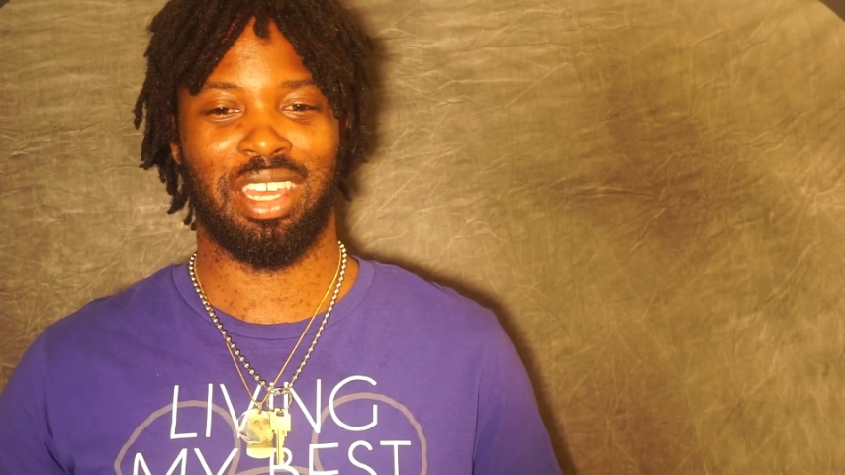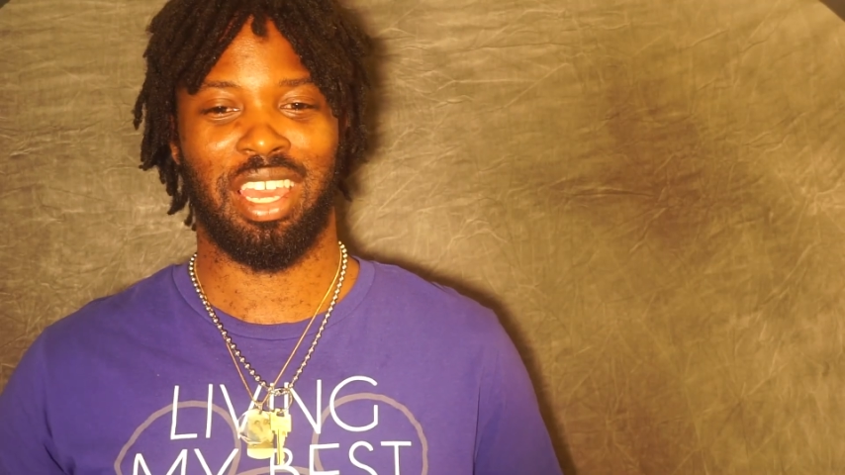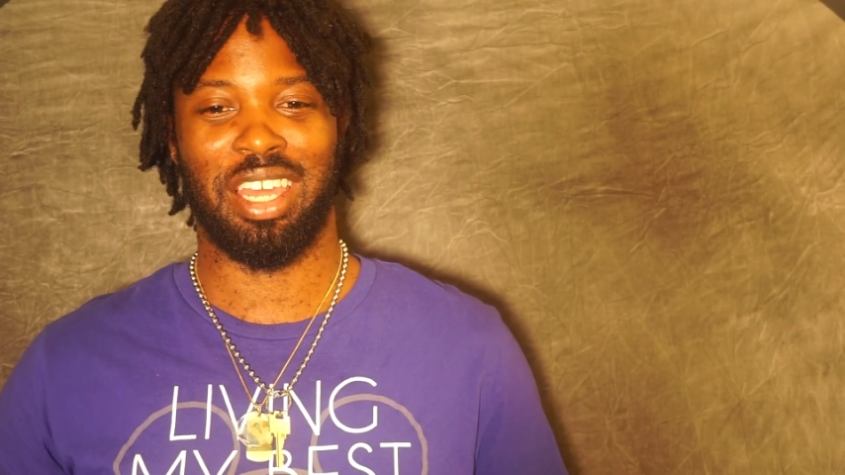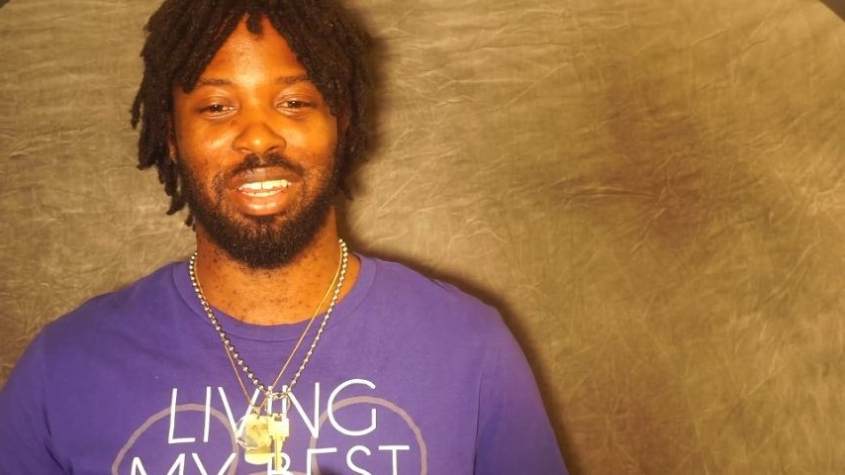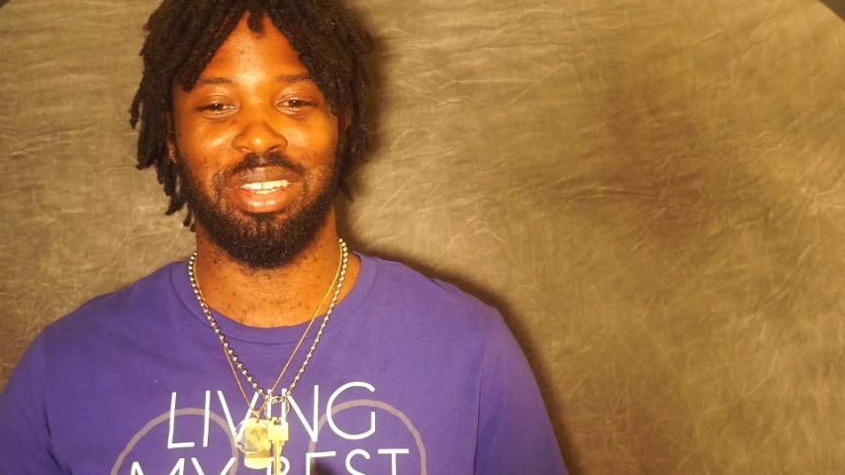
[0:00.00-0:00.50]

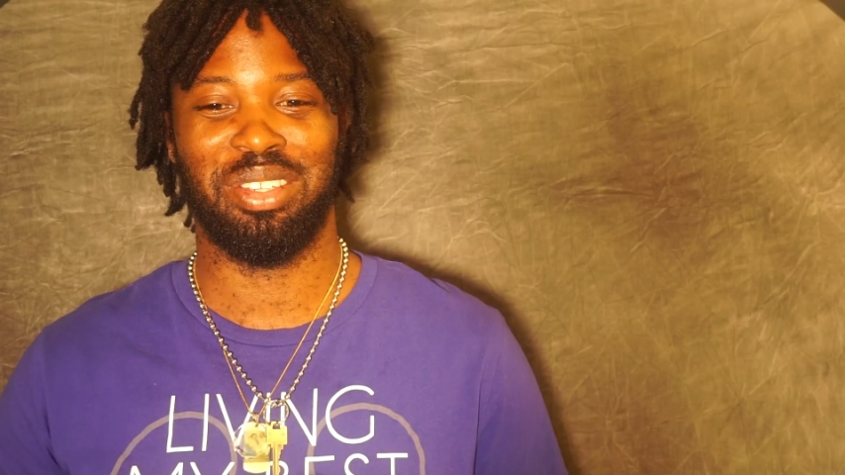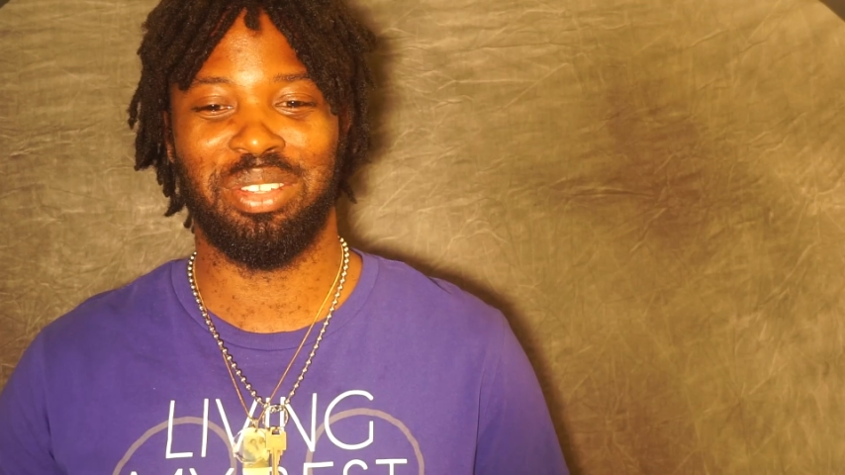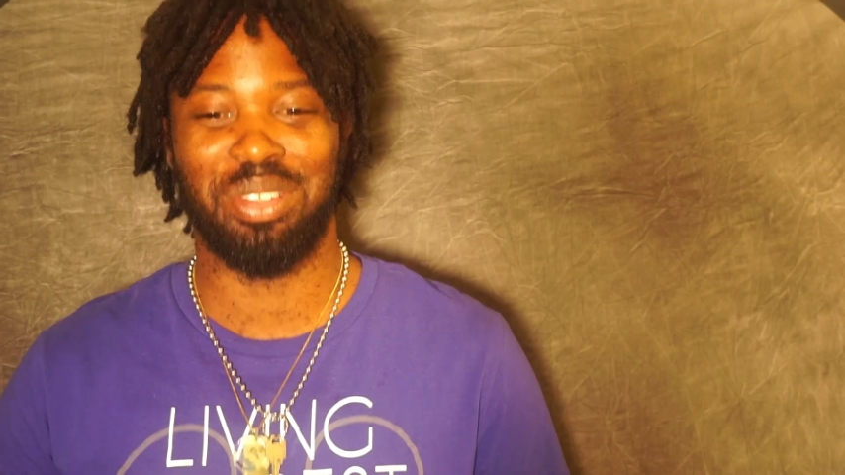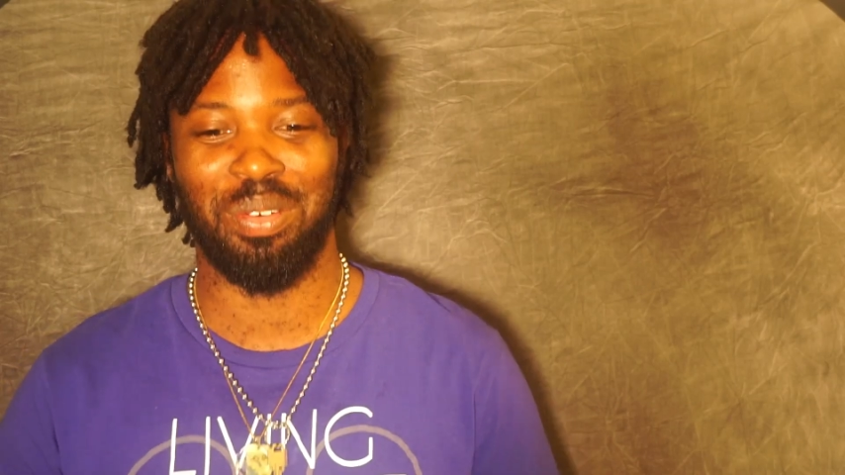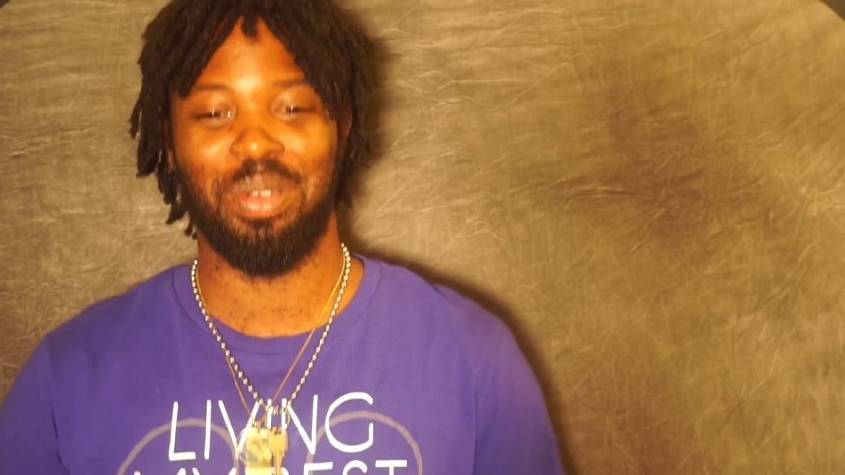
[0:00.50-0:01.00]
and
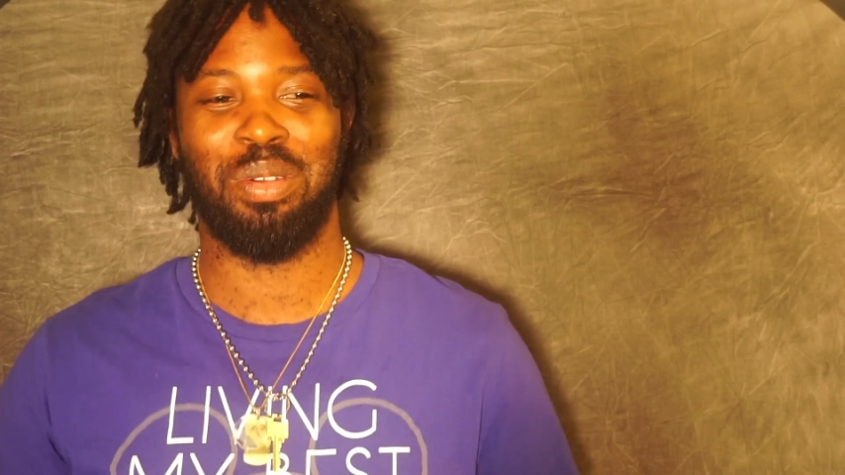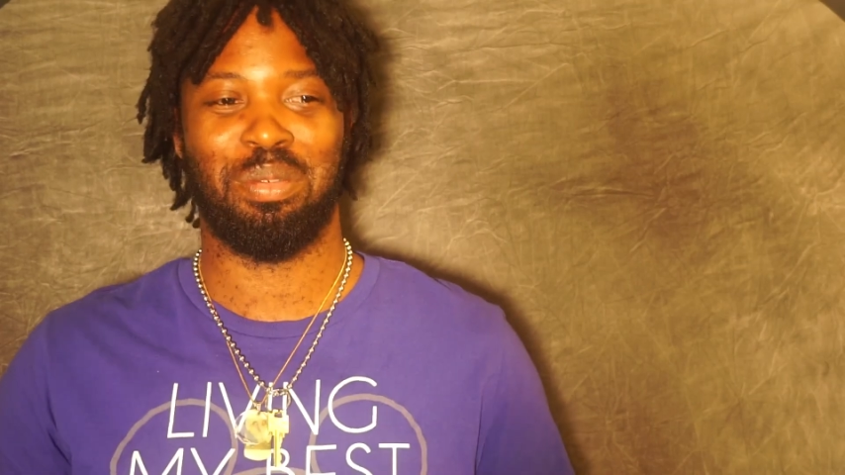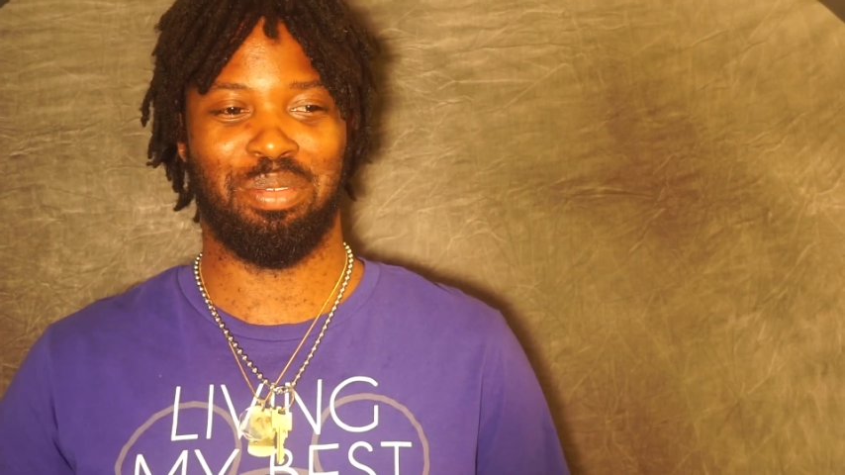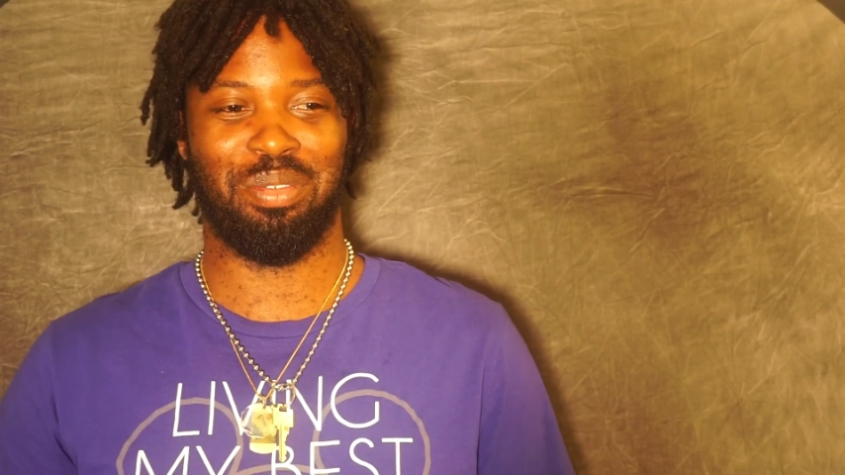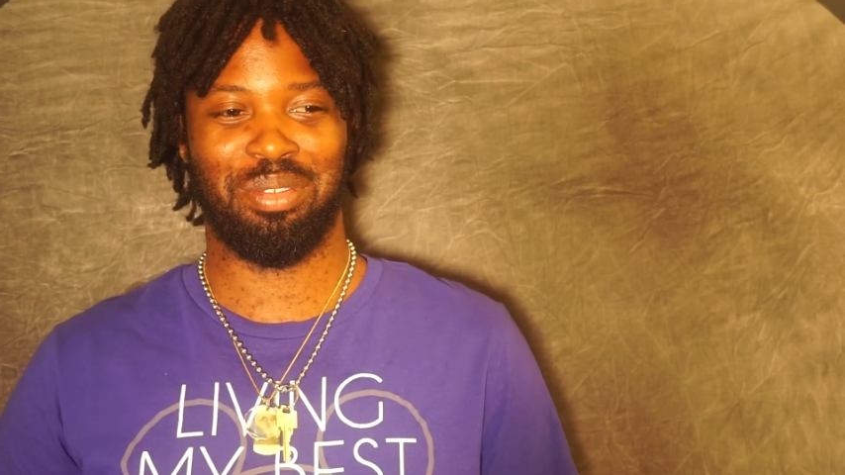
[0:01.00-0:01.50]

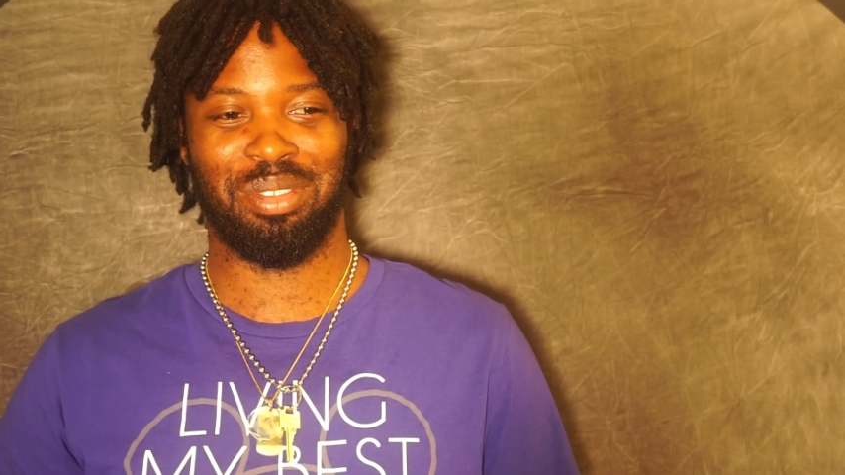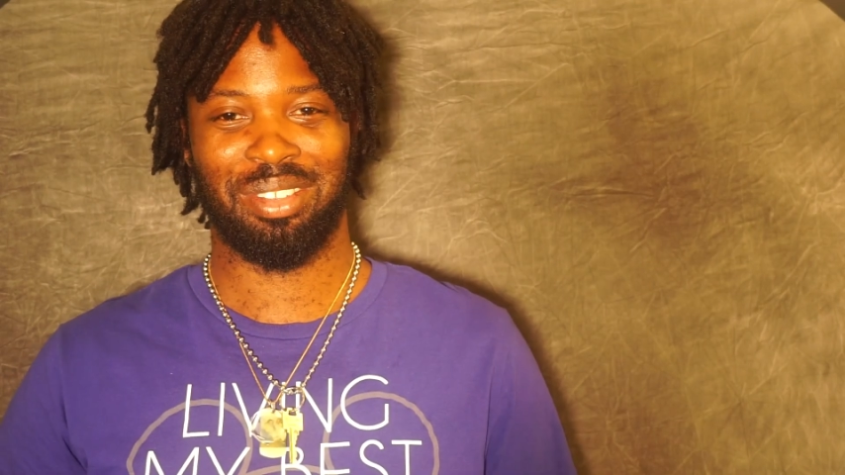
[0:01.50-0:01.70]
adorable